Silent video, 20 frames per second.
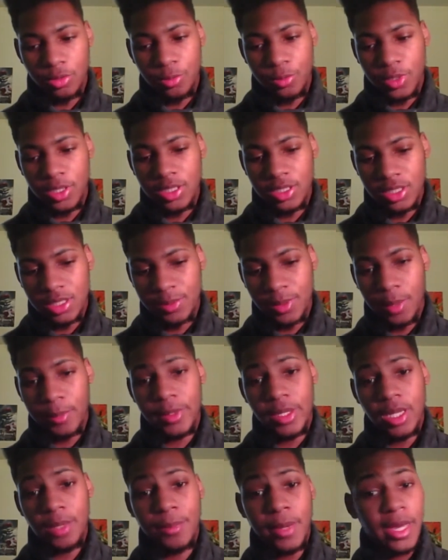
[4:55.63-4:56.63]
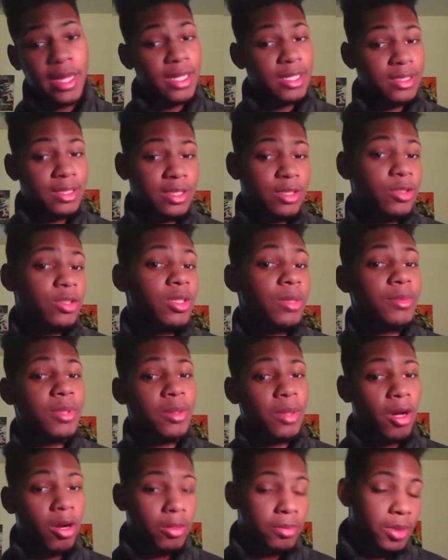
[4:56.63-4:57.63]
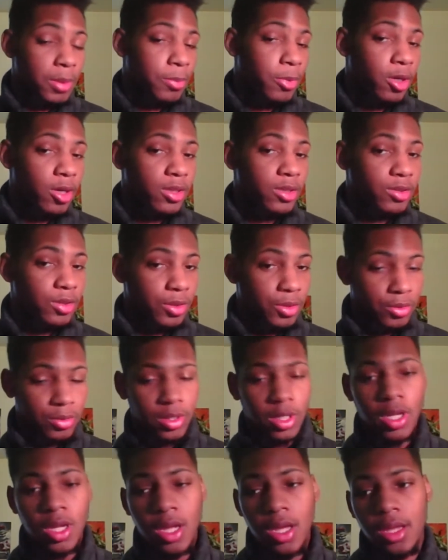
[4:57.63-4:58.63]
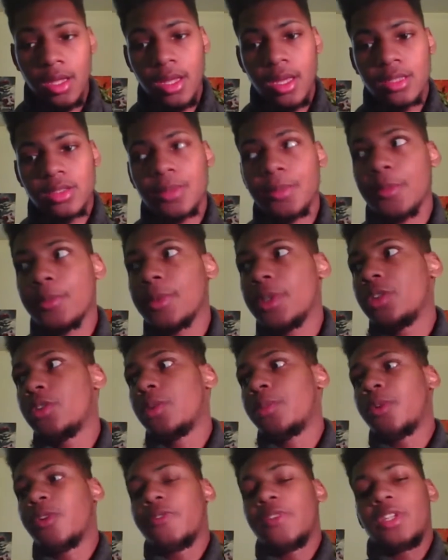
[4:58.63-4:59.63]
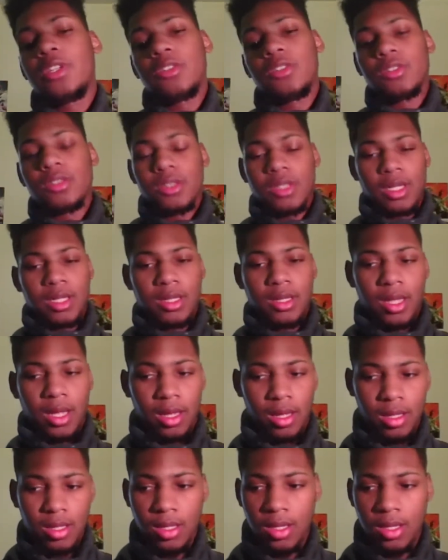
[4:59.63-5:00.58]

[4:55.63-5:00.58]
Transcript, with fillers: He's inspired me to keep my editing skills up to arts and parts. So yeah, so I'm gonna be doing more videos like that.